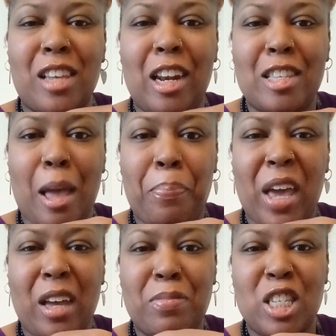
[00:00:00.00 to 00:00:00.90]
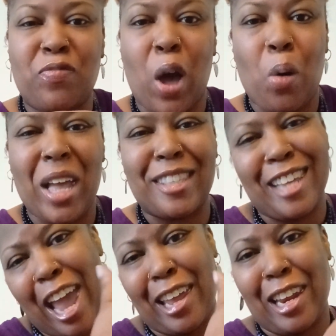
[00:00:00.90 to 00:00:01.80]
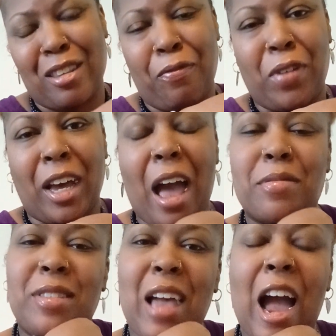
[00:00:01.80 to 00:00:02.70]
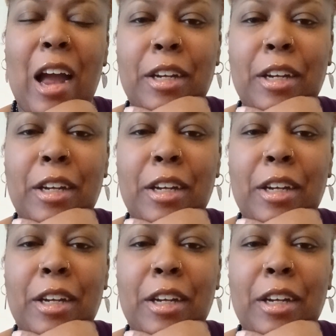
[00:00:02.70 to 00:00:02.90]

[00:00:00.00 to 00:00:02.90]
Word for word: unless I pick up this phone and take it the fuck outside.